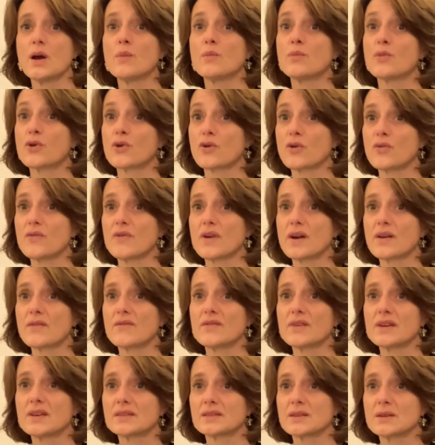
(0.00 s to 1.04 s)
Moreover,
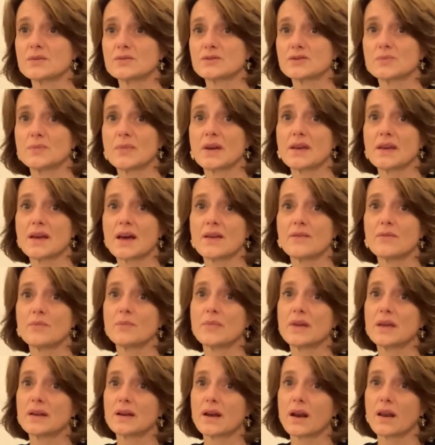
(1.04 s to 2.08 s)
victims may have
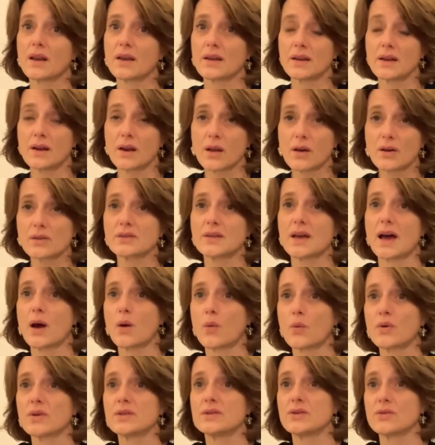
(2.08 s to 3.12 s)
been in lockdown
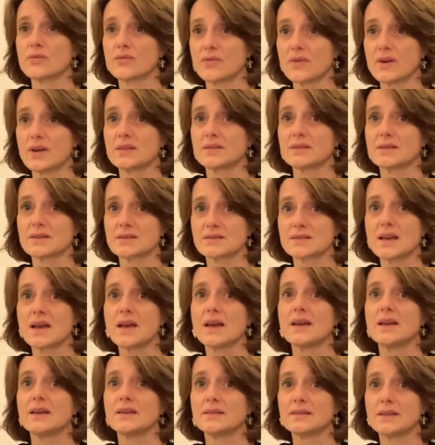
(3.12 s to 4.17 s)
with the offenders
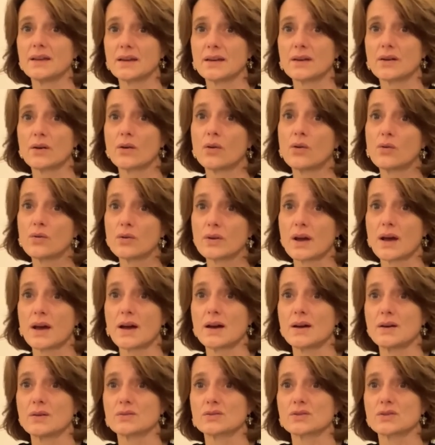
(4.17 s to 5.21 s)
in their own house,